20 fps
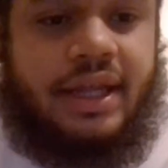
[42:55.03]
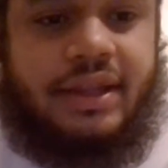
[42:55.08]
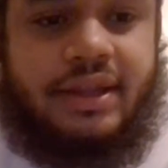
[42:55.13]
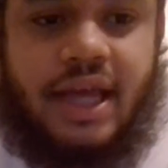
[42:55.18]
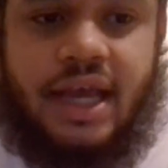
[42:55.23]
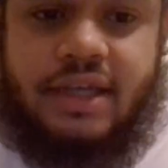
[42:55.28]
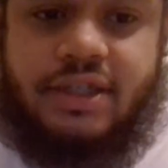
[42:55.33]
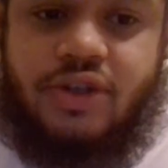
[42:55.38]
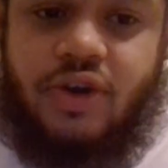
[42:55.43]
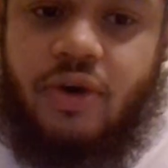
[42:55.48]

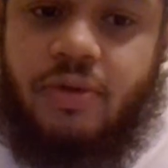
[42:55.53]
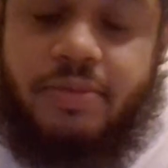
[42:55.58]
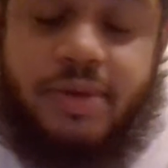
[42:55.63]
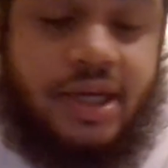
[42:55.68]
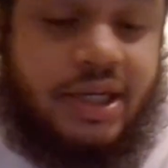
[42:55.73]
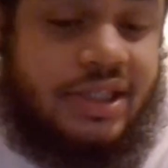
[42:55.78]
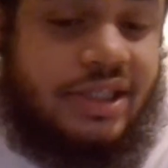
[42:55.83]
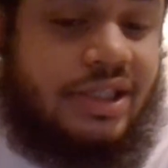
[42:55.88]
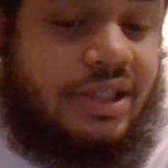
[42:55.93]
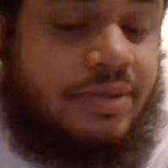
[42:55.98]
That's gonna be
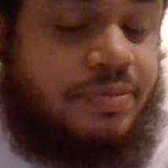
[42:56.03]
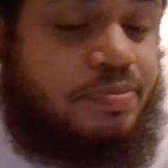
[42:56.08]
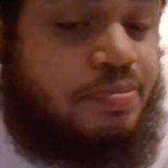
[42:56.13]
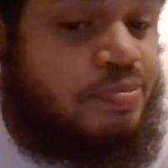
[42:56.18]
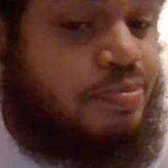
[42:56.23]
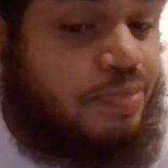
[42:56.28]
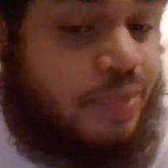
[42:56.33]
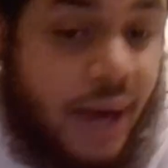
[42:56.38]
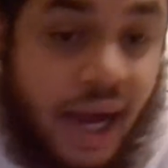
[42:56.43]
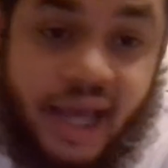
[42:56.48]
a
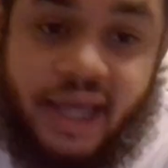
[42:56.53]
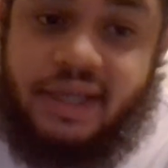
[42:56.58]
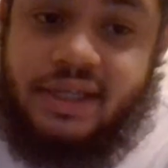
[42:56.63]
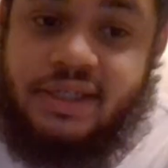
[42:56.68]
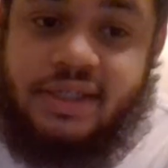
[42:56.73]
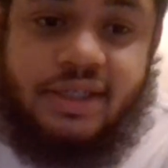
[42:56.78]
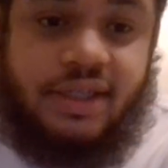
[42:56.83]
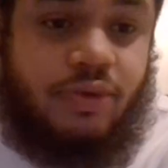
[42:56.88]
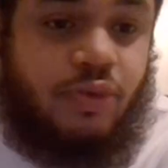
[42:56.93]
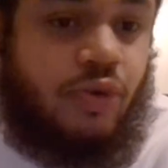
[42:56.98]

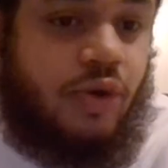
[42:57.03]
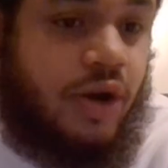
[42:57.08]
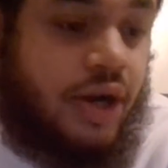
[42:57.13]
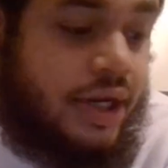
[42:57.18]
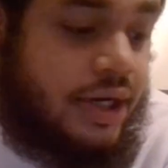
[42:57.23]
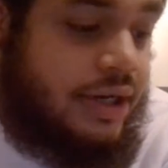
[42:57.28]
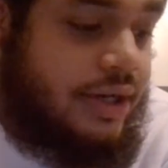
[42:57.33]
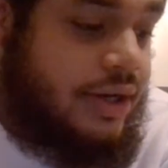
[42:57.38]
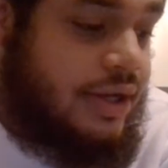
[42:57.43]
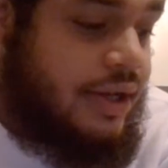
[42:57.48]
spicy
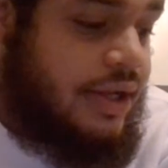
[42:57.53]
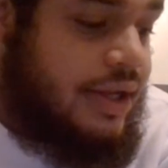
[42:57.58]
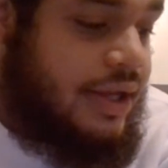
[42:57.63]
one.